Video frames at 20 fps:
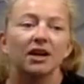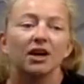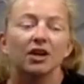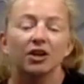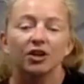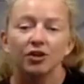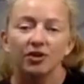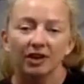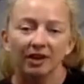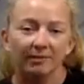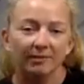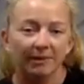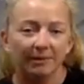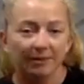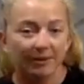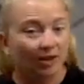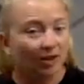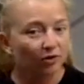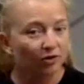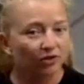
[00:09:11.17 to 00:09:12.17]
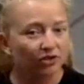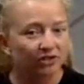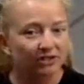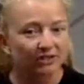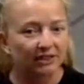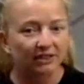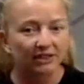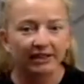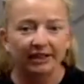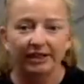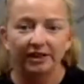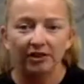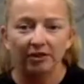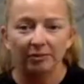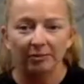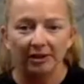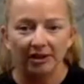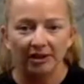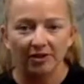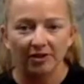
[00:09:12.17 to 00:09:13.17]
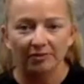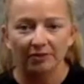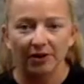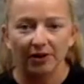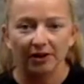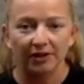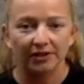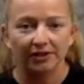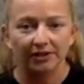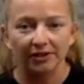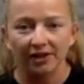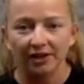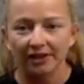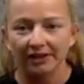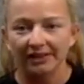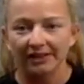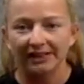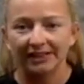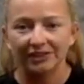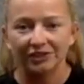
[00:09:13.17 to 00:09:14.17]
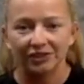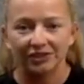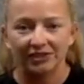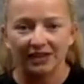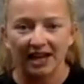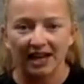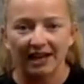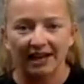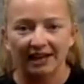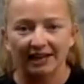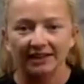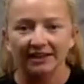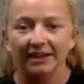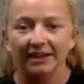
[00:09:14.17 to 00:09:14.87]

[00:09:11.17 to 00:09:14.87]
you can maybe go just a little bit farther on each side.